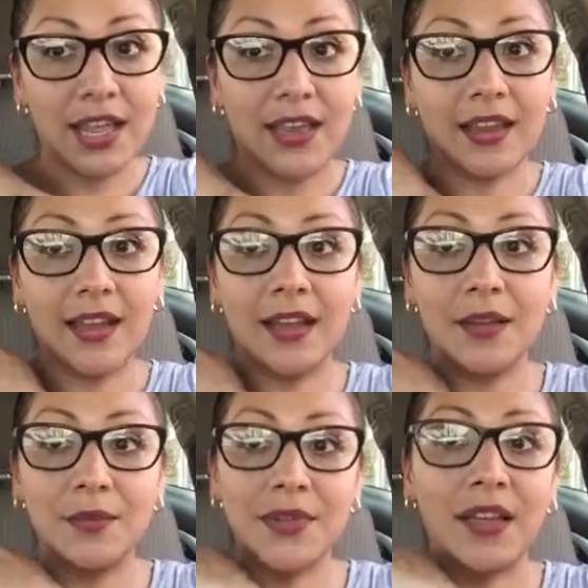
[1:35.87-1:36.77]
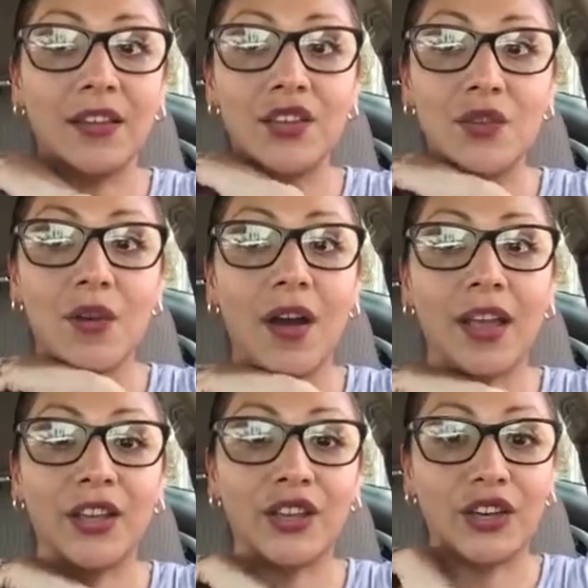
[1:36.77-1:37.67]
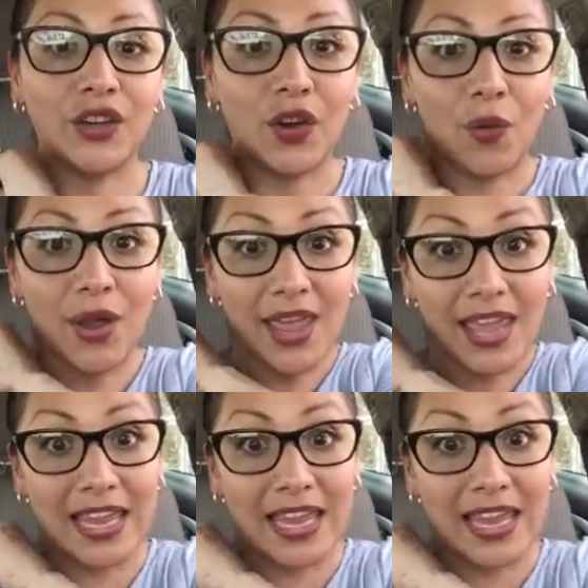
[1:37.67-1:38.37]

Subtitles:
Like, I'm telling you, I couldn't go